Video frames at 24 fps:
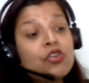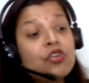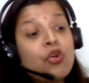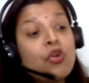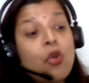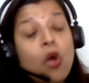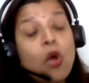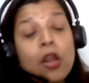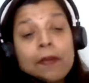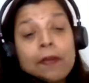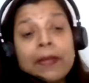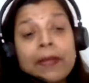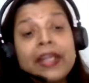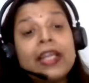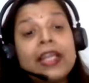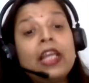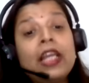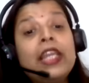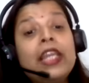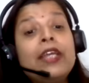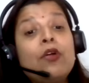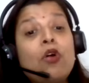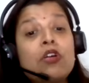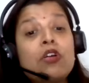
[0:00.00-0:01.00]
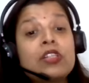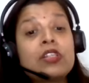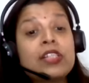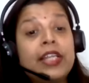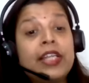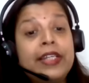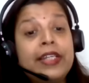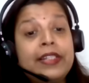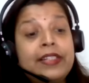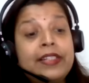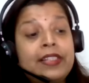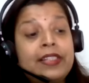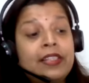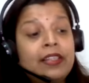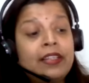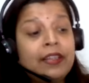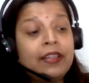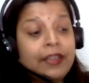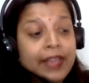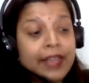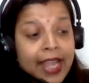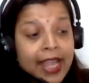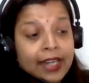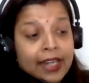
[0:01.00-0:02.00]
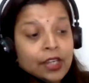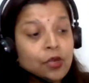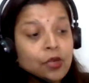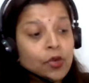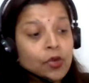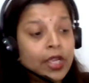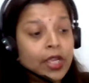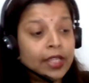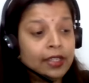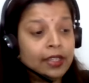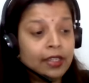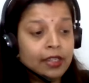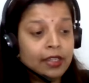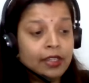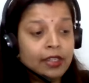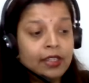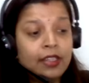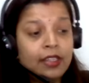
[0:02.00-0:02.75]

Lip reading: non-metallic oxides react together,